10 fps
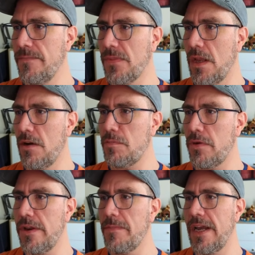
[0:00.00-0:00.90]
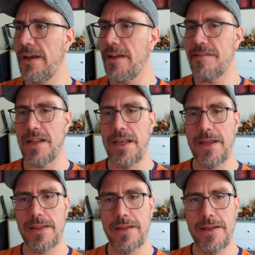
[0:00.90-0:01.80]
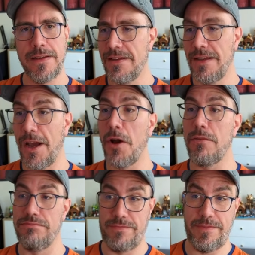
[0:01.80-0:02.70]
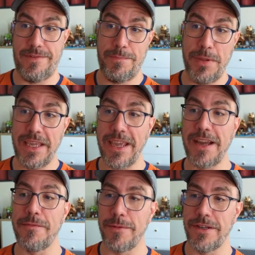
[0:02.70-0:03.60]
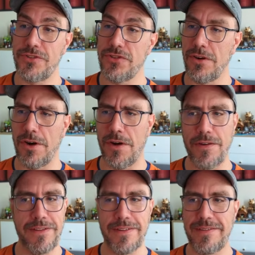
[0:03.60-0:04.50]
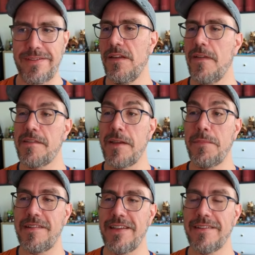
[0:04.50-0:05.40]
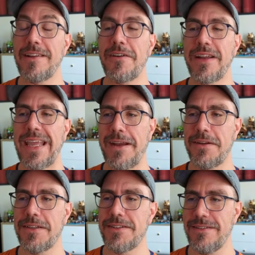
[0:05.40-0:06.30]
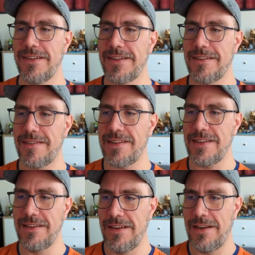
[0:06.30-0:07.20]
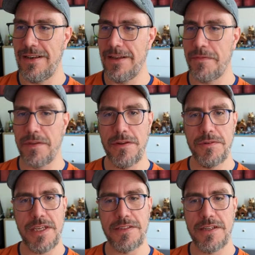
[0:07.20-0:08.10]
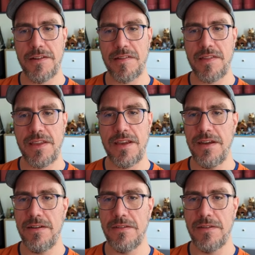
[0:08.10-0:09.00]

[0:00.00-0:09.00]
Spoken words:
Looks pretty badass. I like that. Oh, speaking of which, oh, this NPC has a lot of character, I can see. Love the little details there.